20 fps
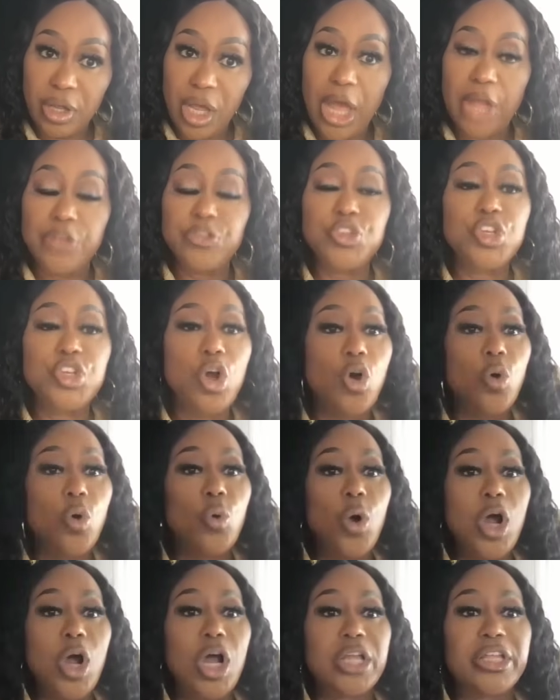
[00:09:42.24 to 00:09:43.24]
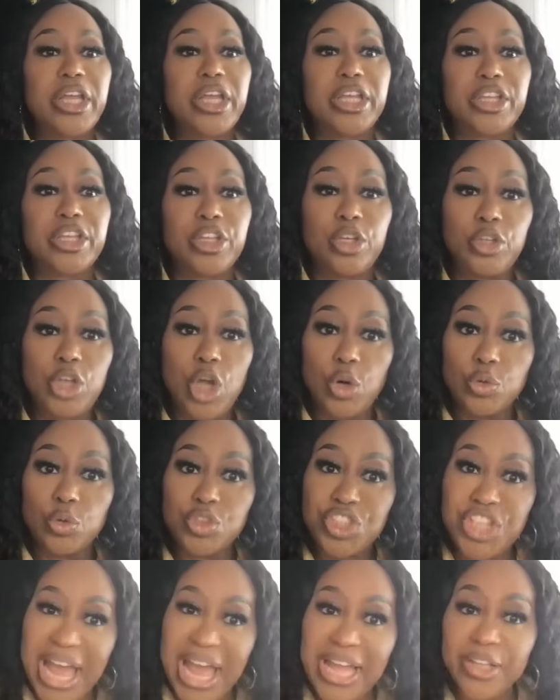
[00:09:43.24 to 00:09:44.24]
And so, you know,
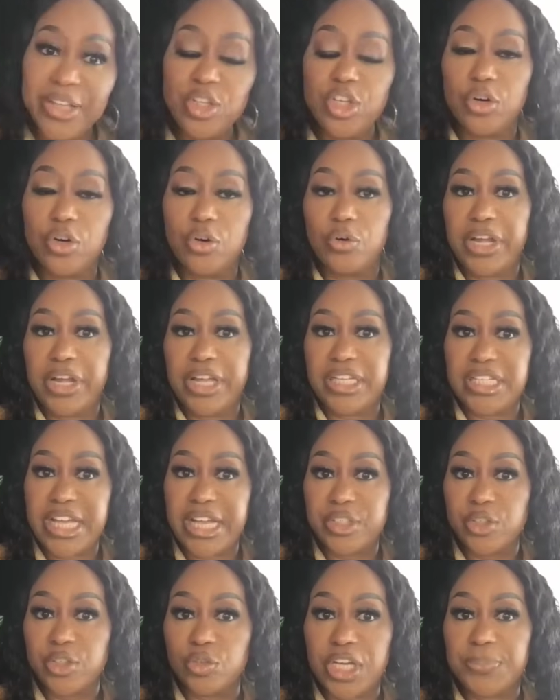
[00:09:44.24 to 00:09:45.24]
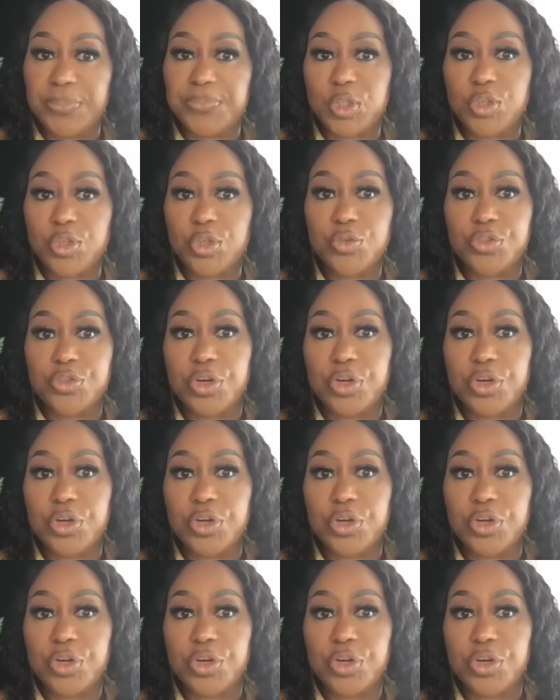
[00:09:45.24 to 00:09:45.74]
Daniel, in Daniel chapter 2,